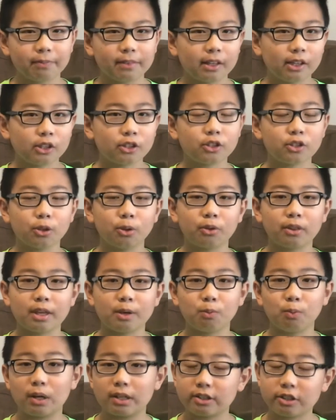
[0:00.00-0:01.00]
so they
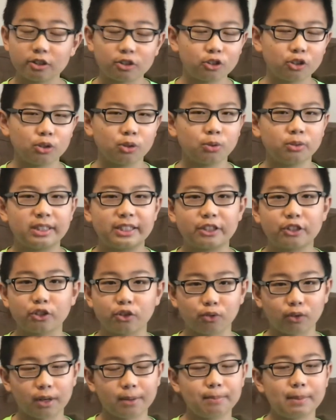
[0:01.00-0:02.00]
wanted to
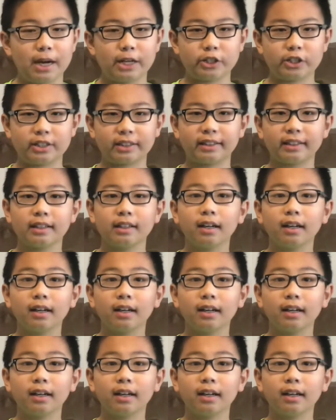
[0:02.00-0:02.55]
destroy magic